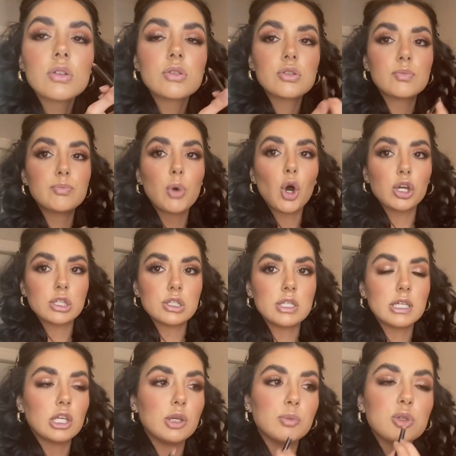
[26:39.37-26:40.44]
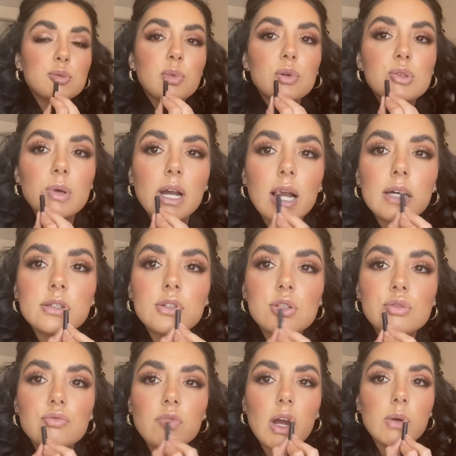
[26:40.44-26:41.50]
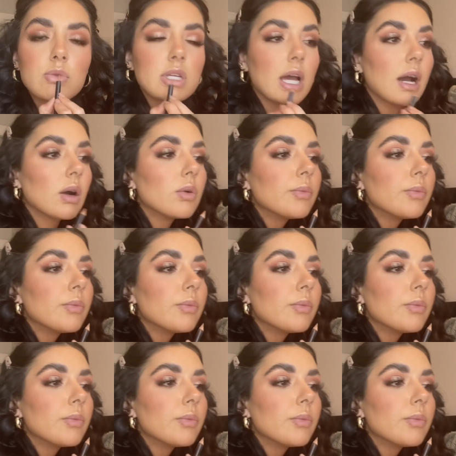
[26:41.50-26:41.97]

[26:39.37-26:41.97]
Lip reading: pointy cupid's bow, so I kind of just round it out.